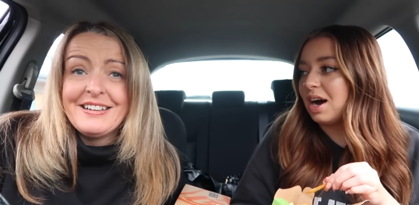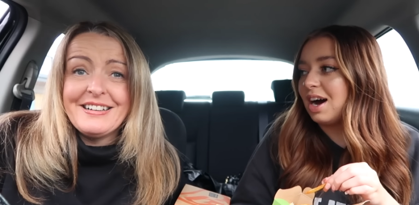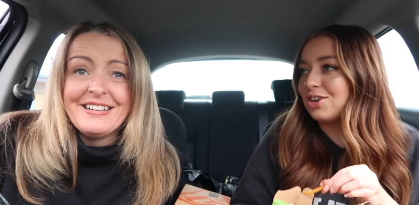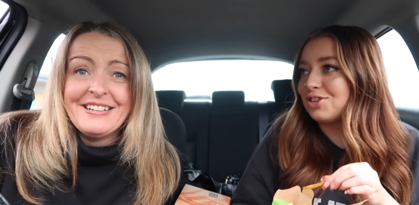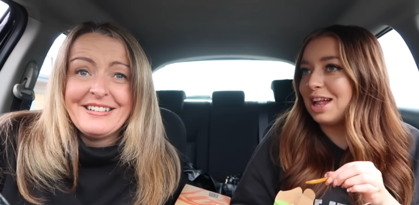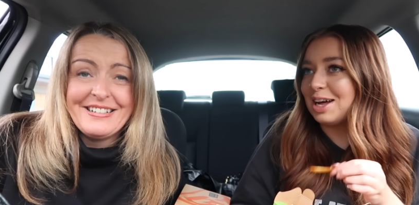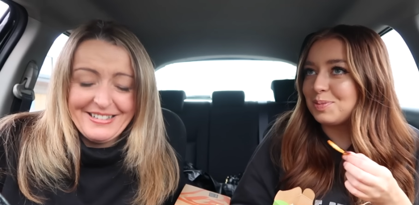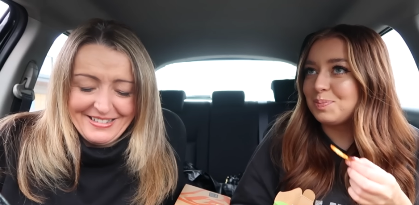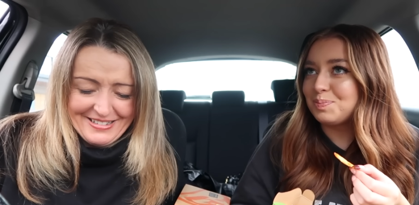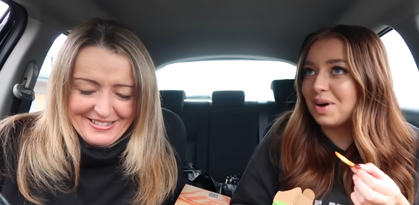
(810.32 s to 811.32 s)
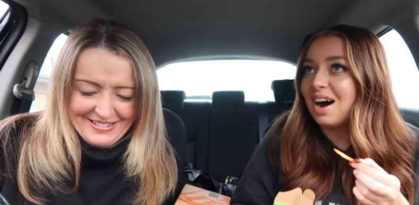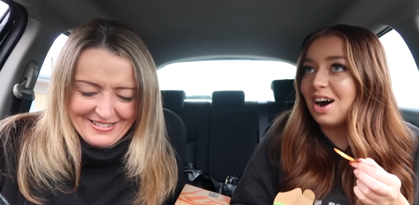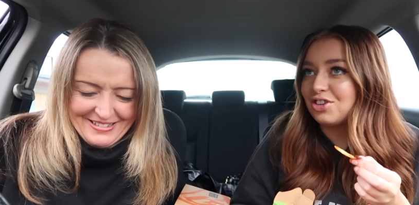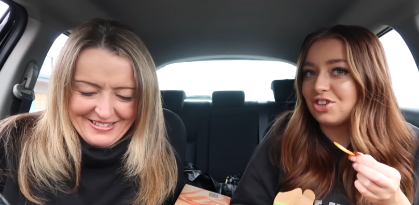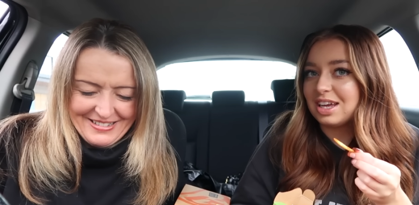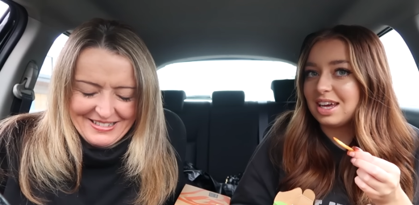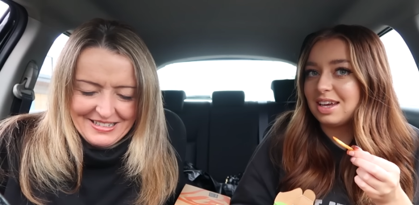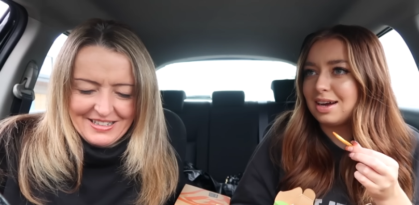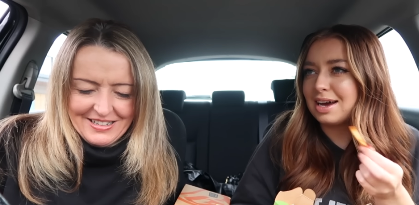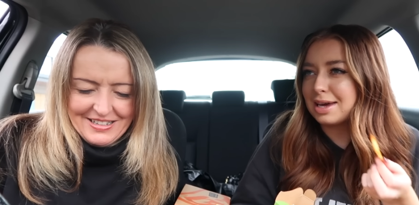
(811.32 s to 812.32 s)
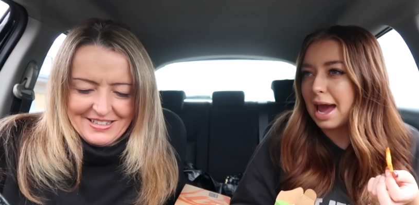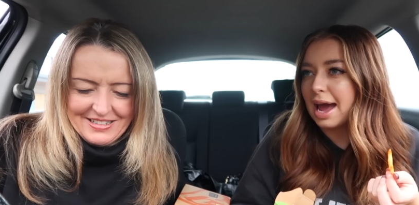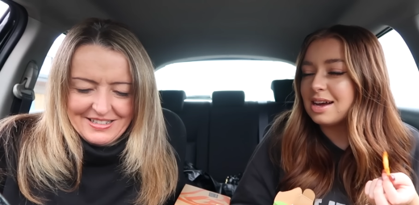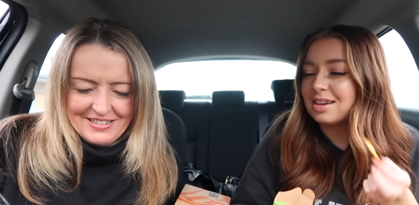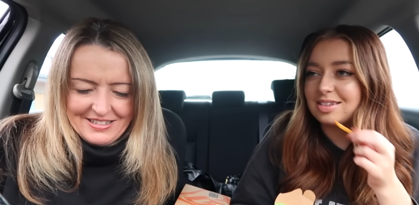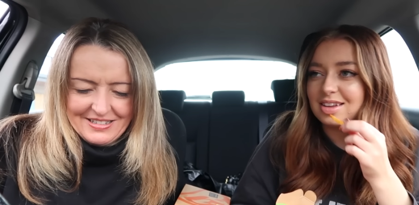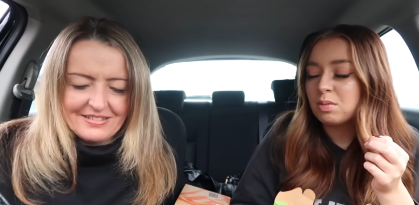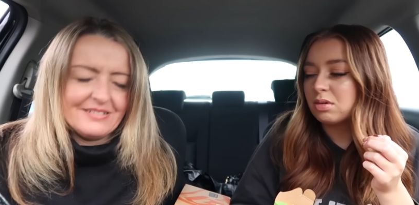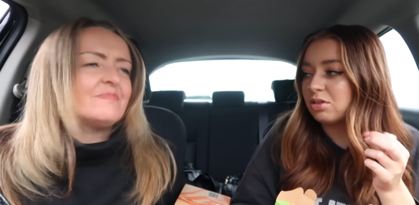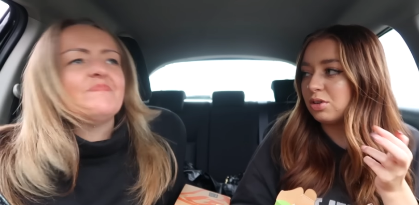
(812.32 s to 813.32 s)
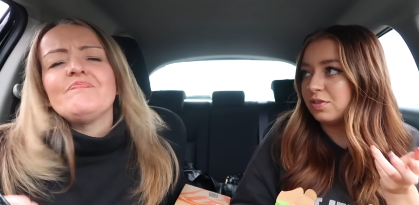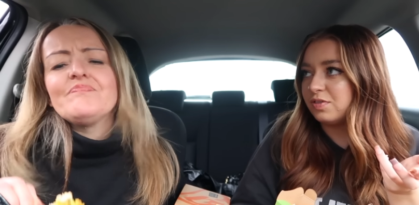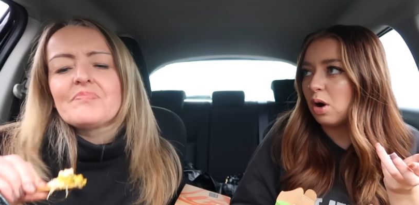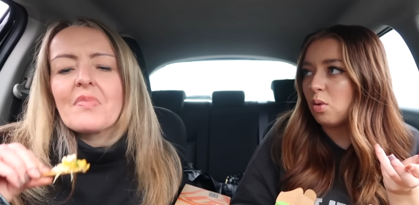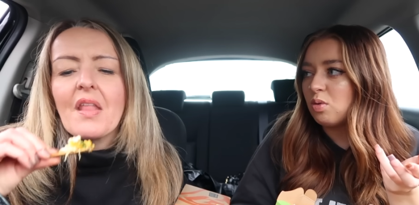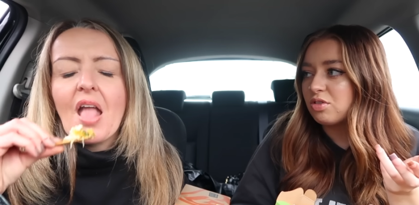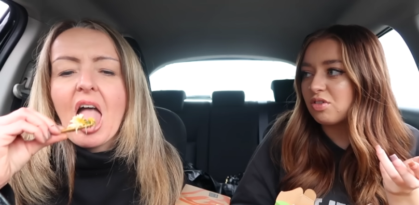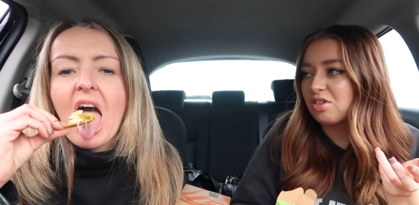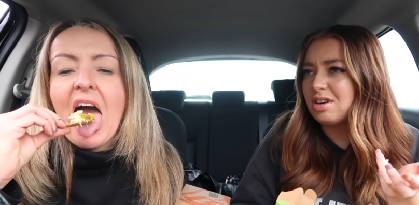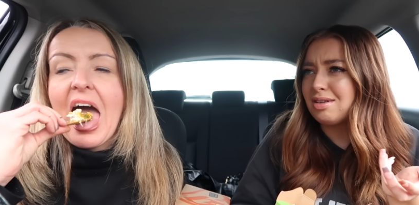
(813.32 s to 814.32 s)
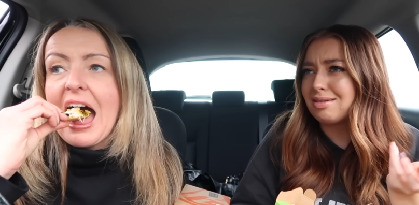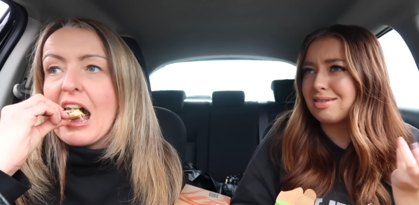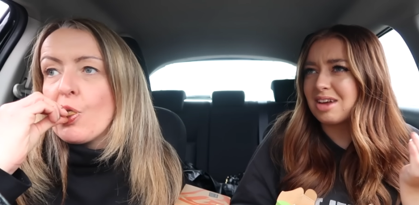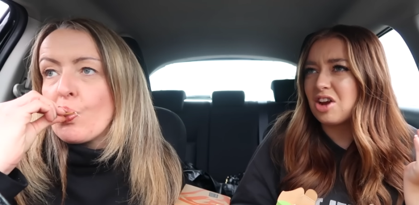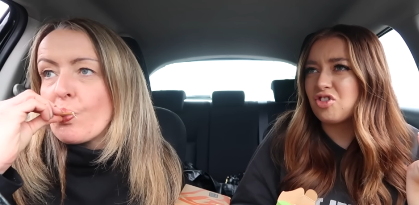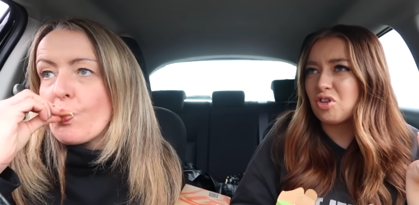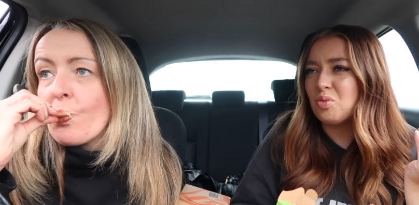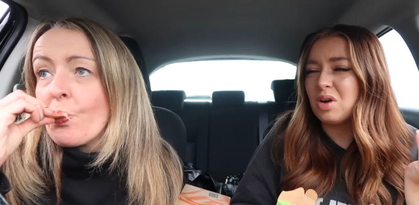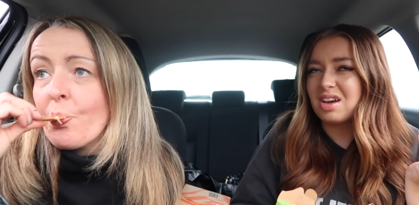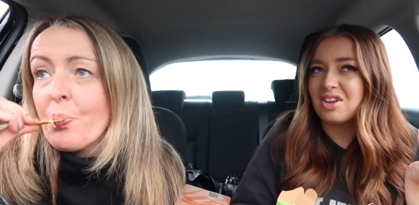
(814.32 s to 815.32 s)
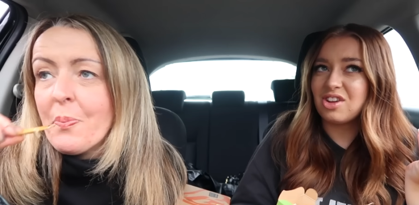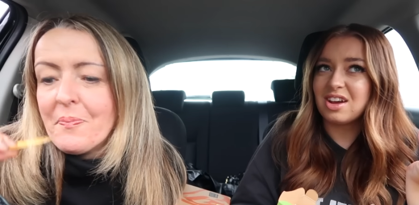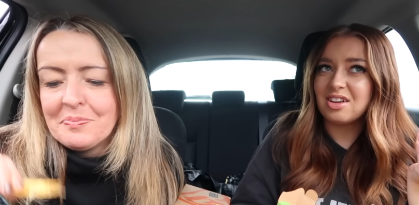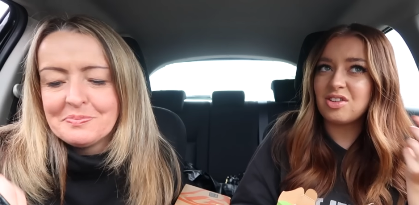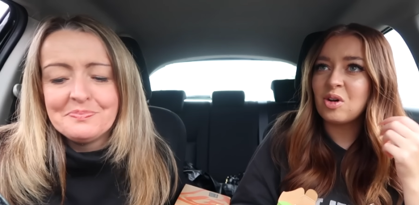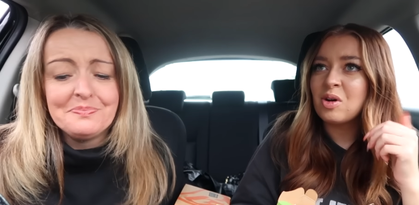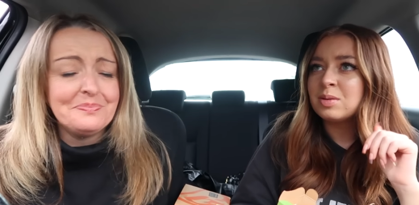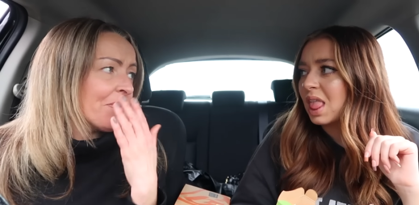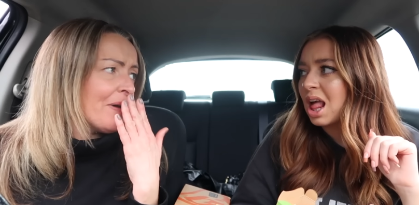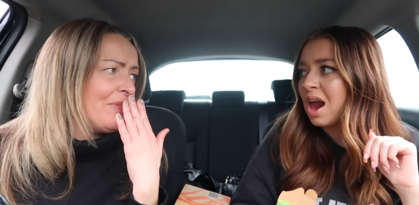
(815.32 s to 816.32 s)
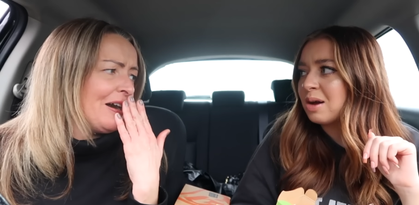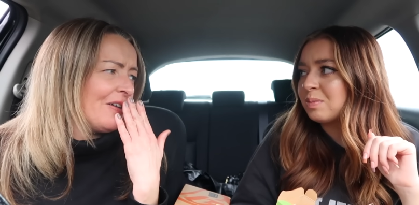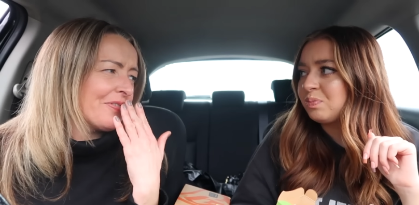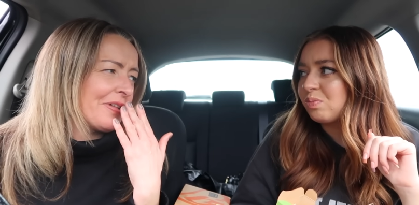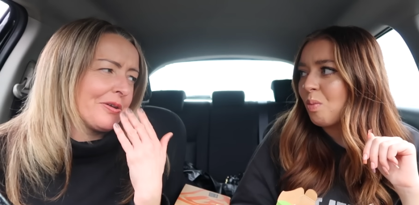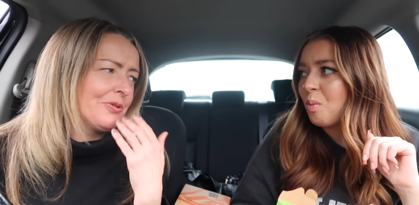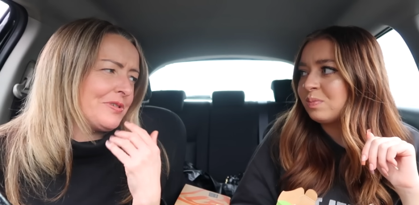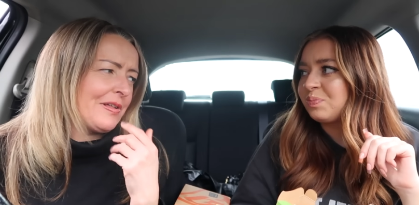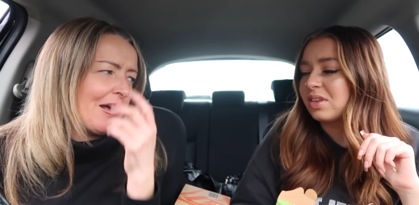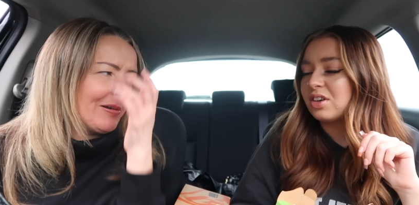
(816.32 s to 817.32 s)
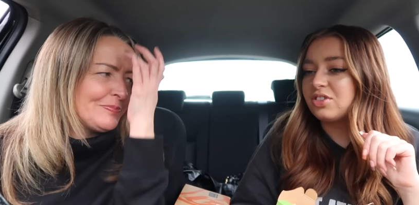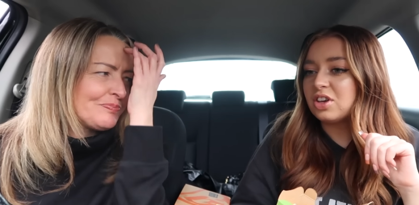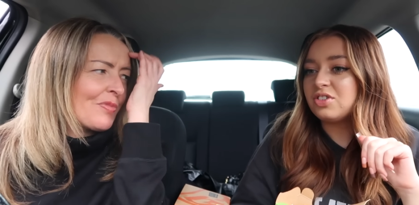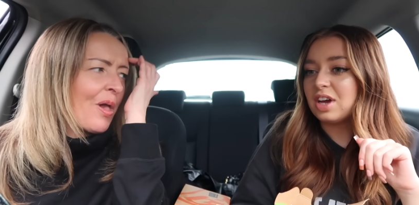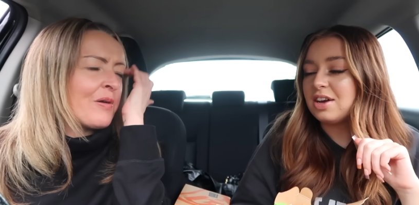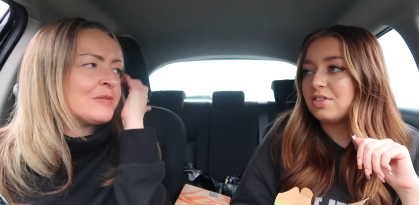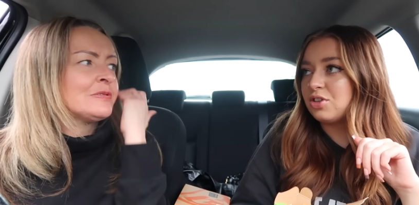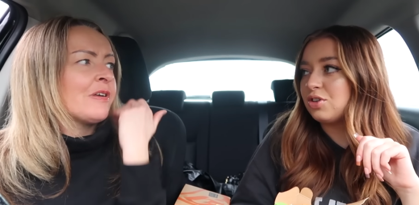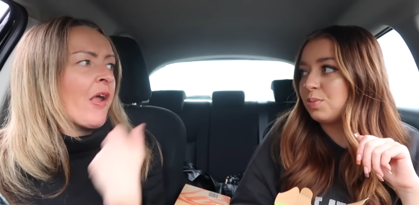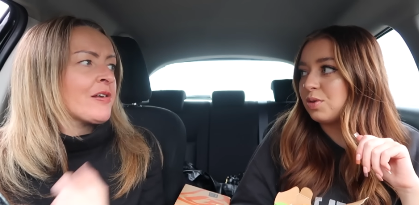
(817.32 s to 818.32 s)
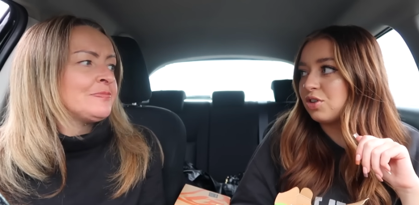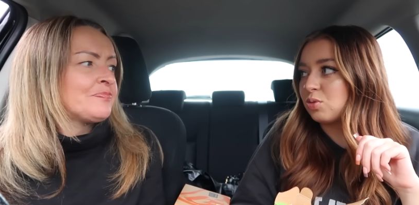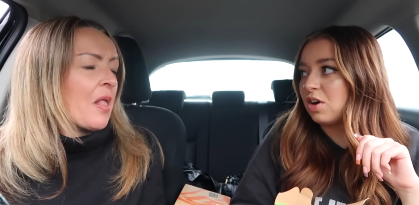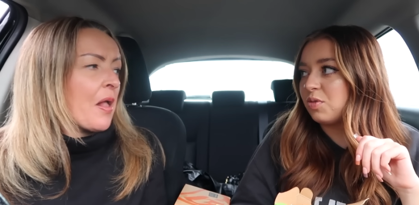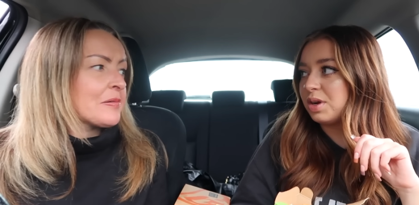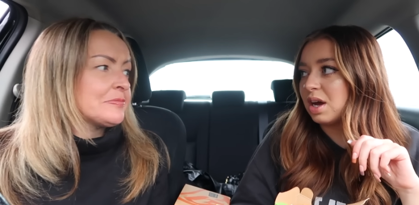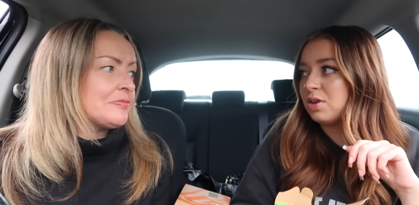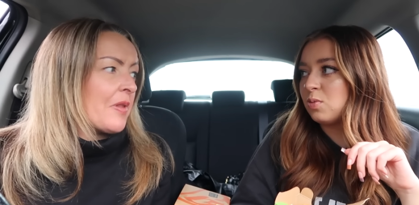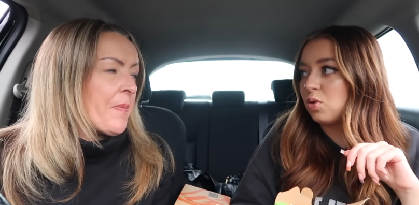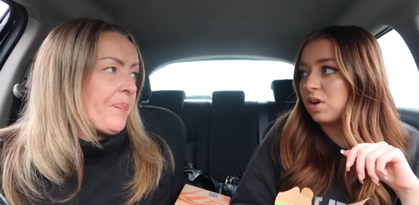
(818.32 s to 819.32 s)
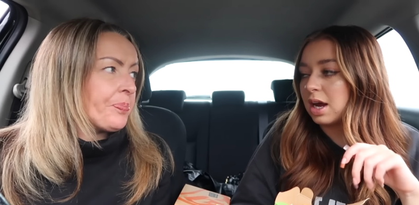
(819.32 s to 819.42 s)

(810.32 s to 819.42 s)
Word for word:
Speaker 1: part, that's partially, I guess. It's not your fault. It's not cleaning schedule. Well, I guess it is. That made me laugh that they called it out. Sunday at two at twelve p.m. You walk